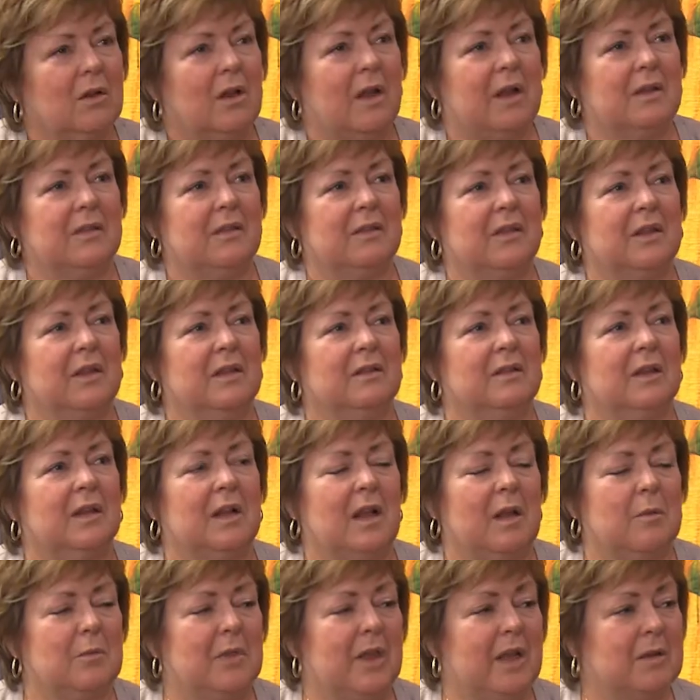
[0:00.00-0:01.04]
I think that
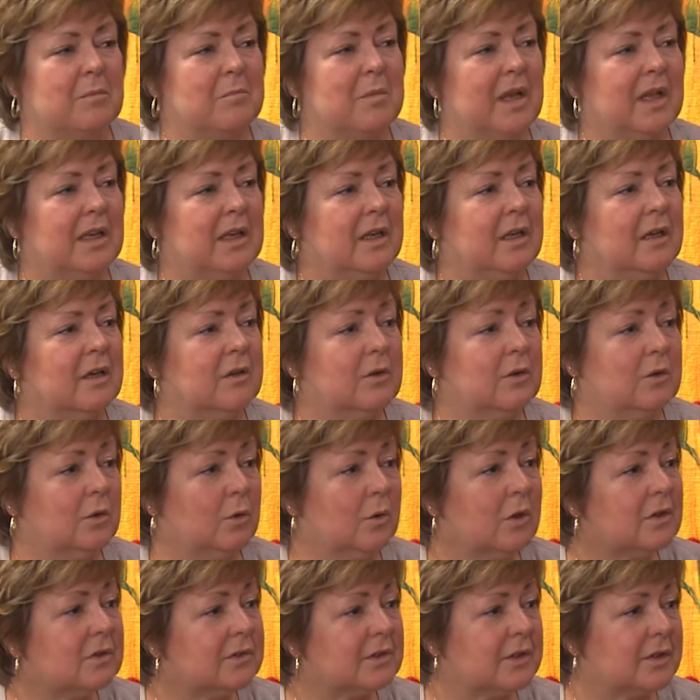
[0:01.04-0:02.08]
I'm like many other
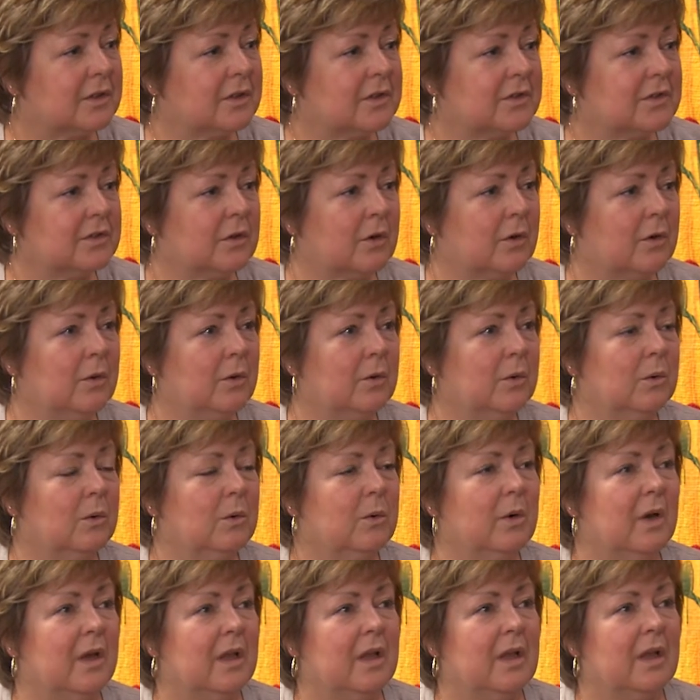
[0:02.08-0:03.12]
quilters
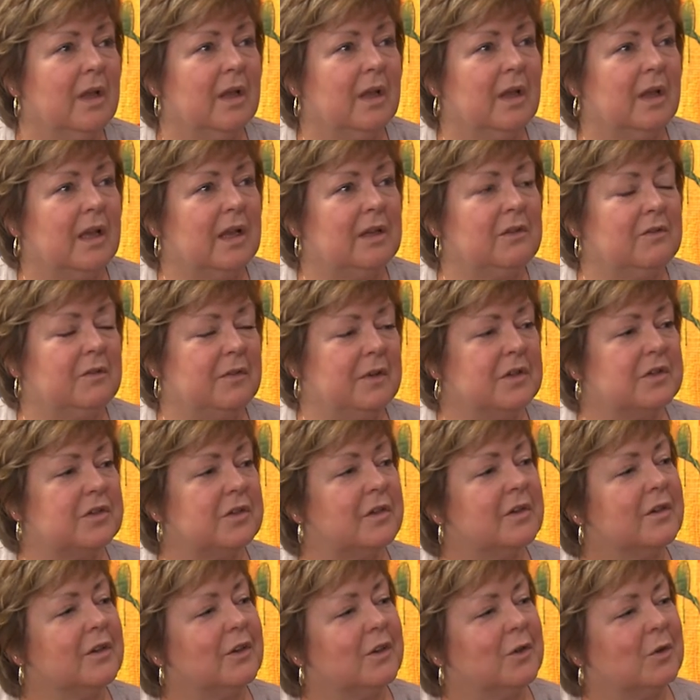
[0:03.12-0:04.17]
who
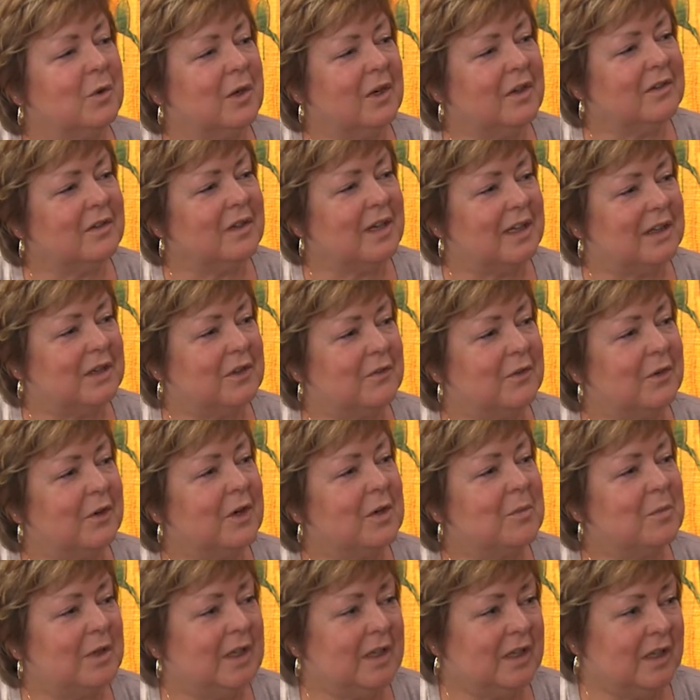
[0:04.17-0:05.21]
envision their quilt at the
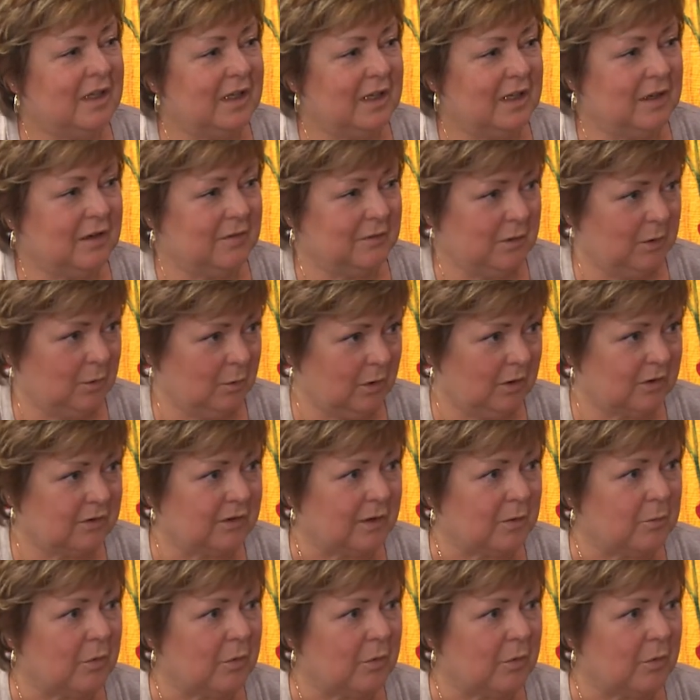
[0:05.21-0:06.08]
very beginning of the quilting